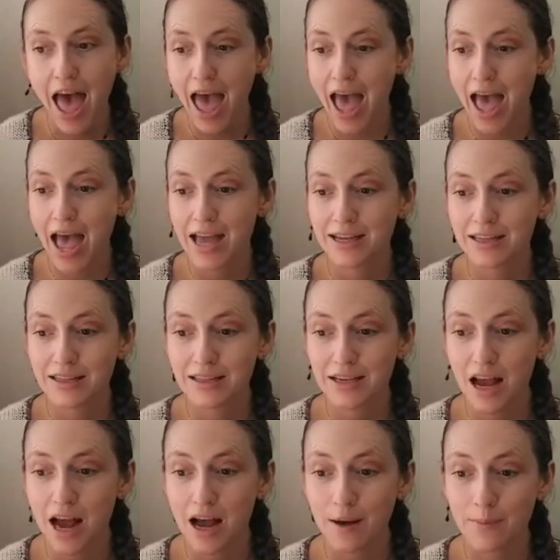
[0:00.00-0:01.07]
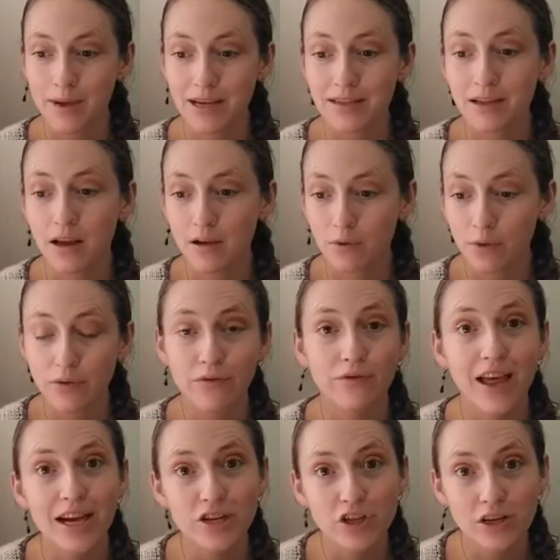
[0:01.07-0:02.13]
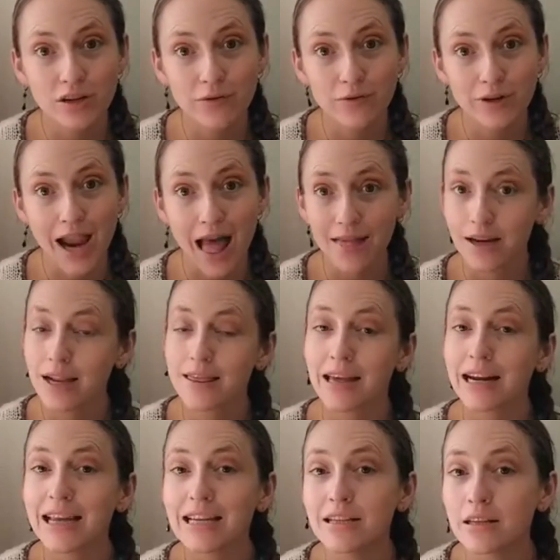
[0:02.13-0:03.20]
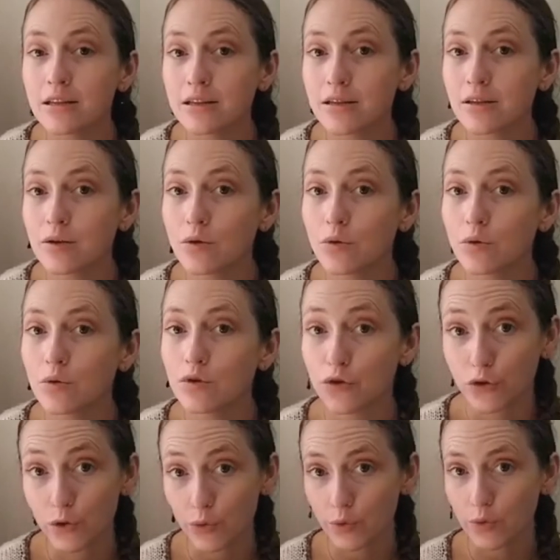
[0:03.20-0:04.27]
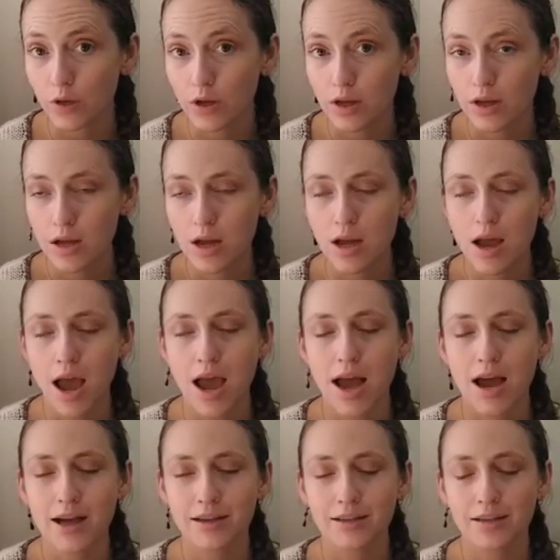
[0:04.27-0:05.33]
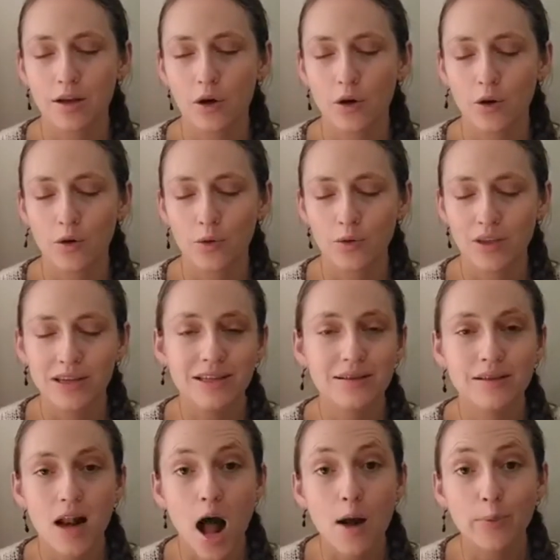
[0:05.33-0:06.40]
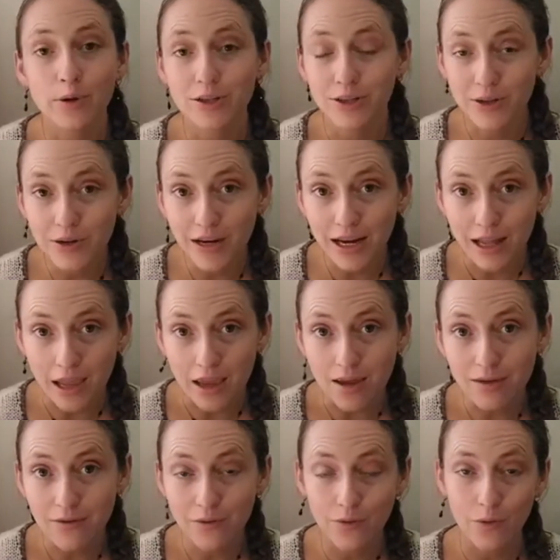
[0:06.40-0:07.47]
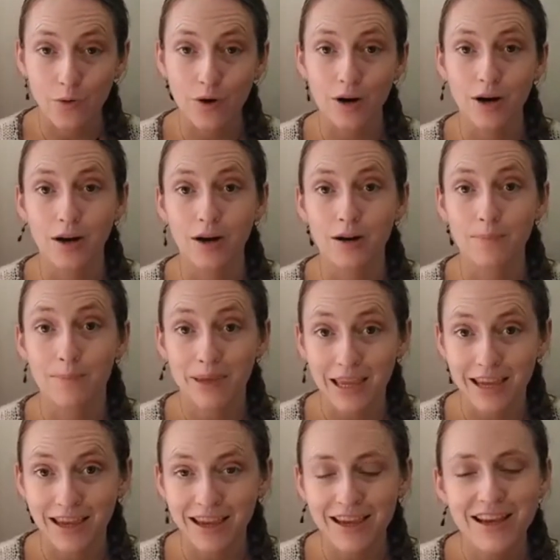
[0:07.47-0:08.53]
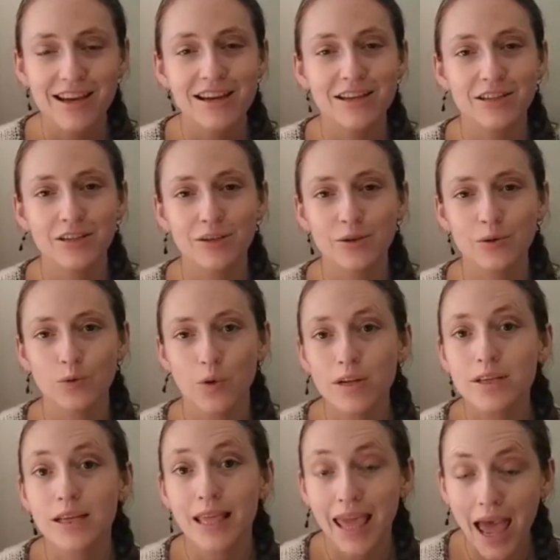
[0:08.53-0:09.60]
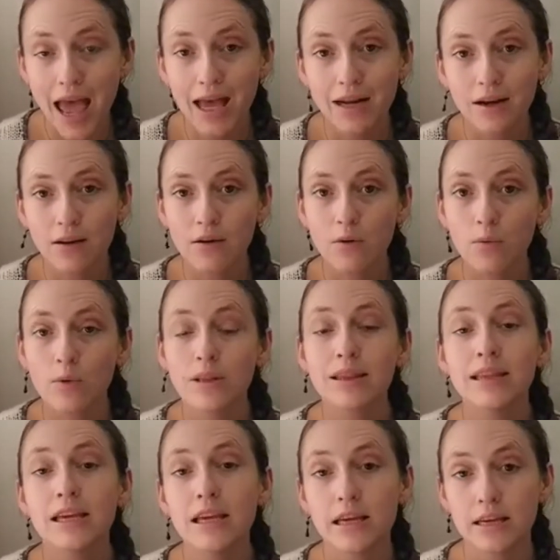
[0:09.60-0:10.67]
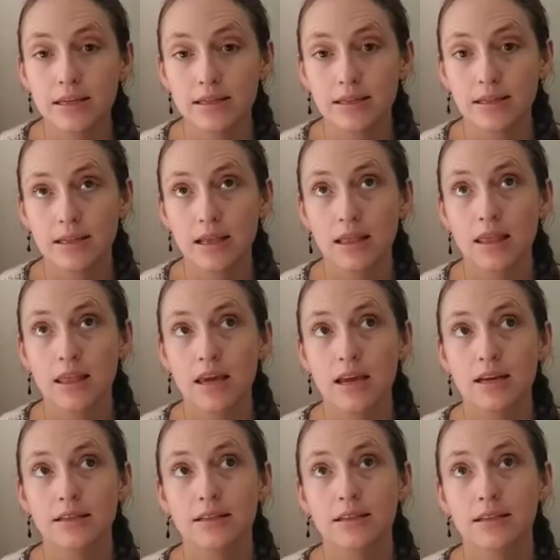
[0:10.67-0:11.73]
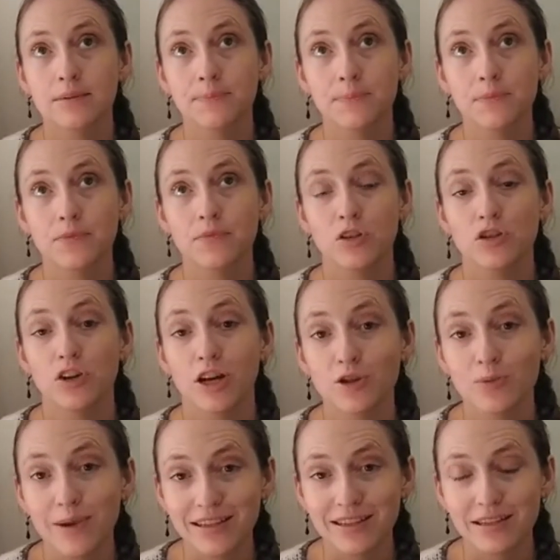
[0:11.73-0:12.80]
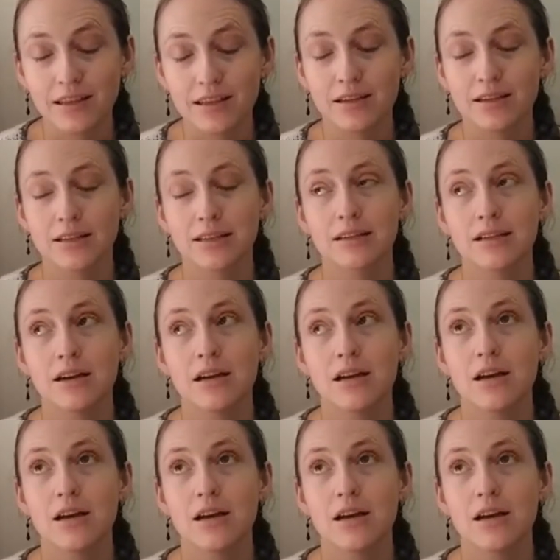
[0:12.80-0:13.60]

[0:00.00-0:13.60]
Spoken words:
and is a reflection of reality that isn't true. And so this is an opportunity for me to once again release this judgment, this